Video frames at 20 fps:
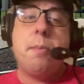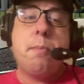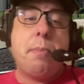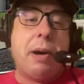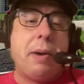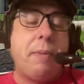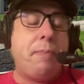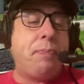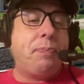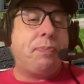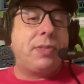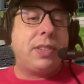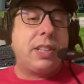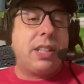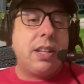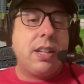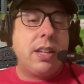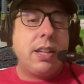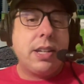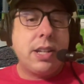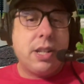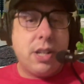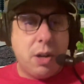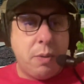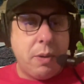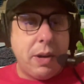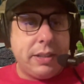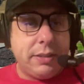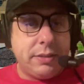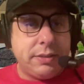But you know
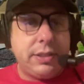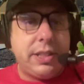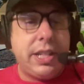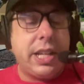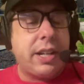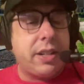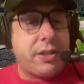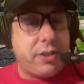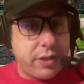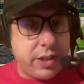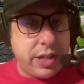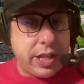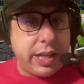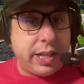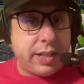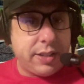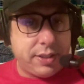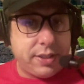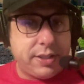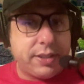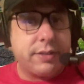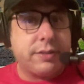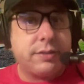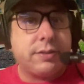what? Tickets are tickets.